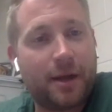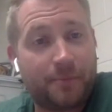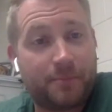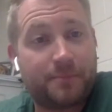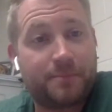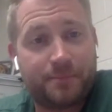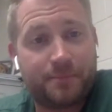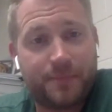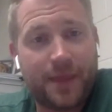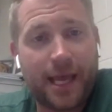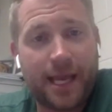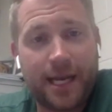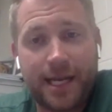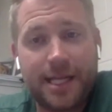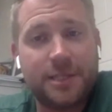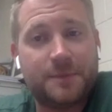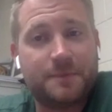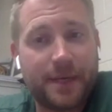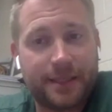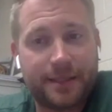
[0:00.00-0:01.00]
the ADs
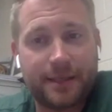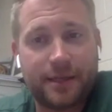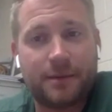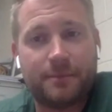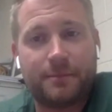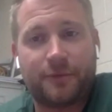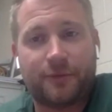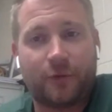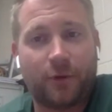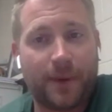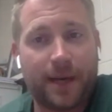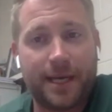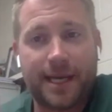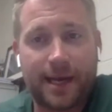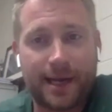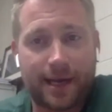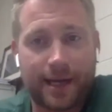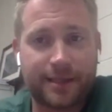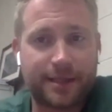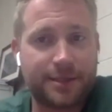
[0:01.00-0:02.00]
picked it up before my
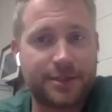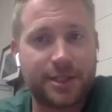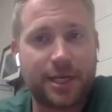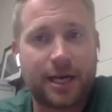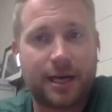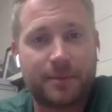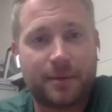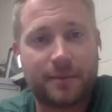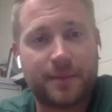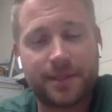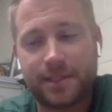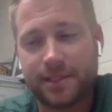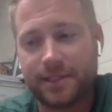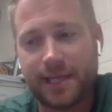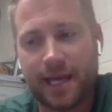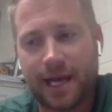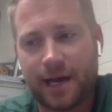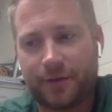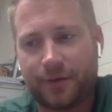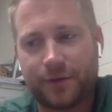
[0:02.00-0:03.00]
dad got the job at Muncie
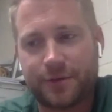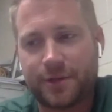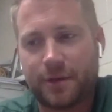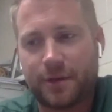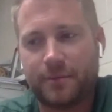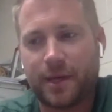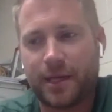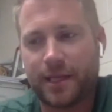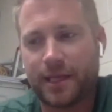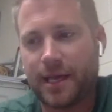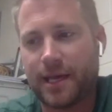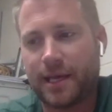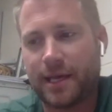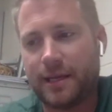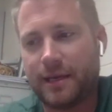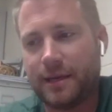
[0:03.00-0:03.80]
South or something like that.